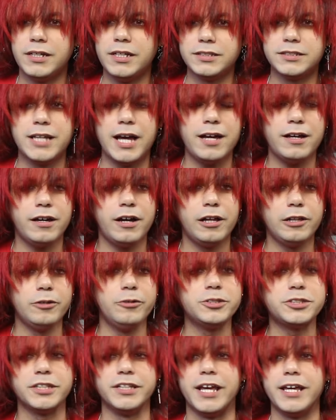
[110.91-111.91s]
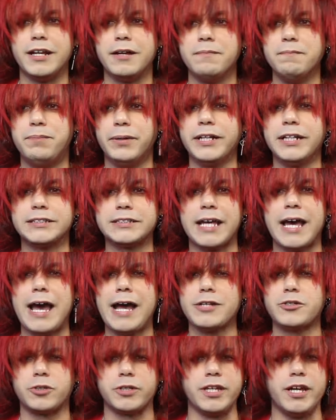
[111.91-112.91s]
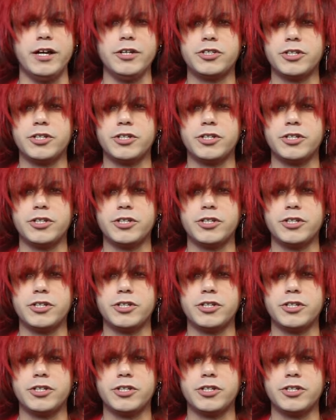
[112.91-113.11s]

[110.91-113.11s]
he's not hallucinating, but it's actually a